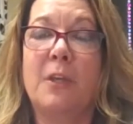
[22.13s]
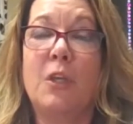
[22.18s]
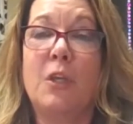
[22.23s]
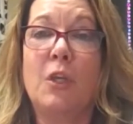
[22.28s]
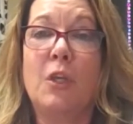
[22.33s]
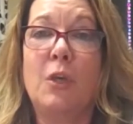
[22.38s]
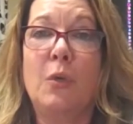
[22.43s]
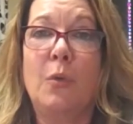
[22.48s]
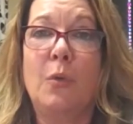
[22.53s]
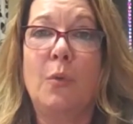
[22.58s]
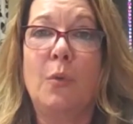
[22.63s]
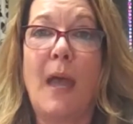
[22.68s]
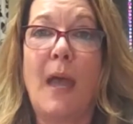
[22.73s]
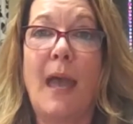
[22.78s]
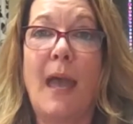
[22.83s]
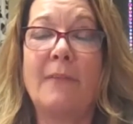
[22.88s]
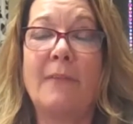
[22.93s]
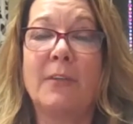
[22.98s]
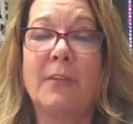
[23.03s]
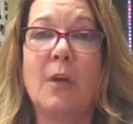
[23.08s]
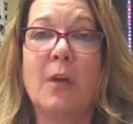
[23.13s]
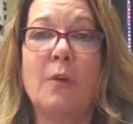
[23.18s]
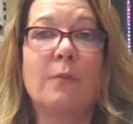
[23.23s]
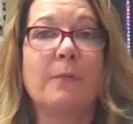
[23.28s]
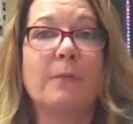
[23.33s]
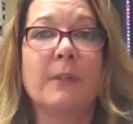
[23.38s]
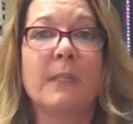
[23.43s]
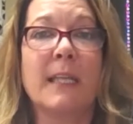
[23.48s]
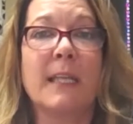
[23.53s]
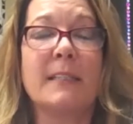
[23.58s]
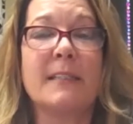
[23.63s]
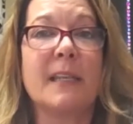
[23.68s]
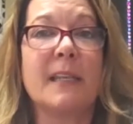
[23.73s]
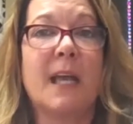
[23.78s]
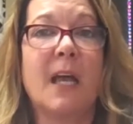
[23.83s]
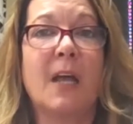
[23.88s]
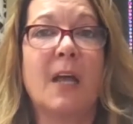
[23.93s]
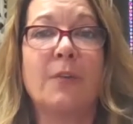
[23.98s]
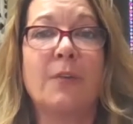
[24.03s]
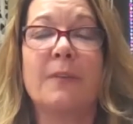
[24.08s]
you have a loan for less than
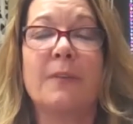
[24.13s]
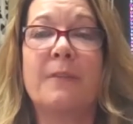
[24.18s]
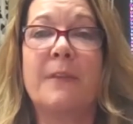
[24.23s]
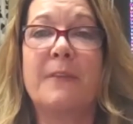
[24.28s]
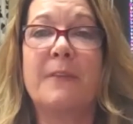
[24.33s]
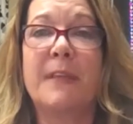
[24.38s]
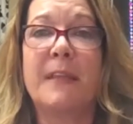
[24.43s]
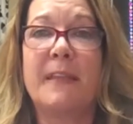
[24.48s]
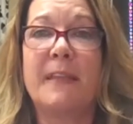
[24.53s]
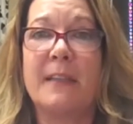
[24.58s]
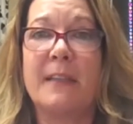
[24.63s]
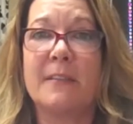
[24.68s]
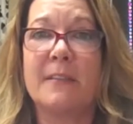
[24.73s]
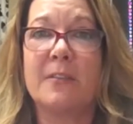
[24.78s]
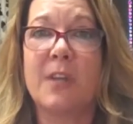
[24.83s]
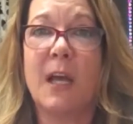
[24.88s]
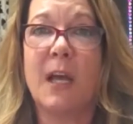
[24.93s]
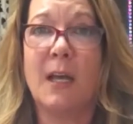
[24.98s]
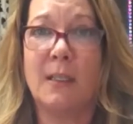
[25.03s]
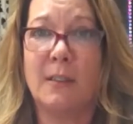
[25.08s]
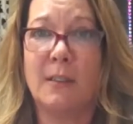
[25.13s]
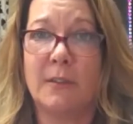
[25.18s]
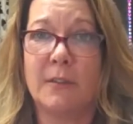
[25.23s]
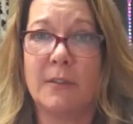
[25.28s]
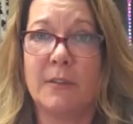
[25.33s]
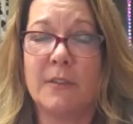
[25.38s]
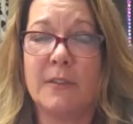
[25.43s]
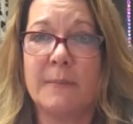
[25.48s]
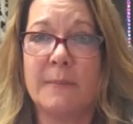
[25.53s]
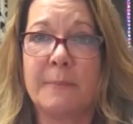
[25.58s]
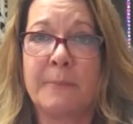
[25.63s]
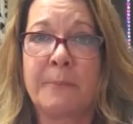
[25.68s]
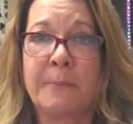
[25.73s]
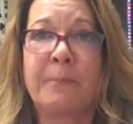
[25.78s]
$150,000,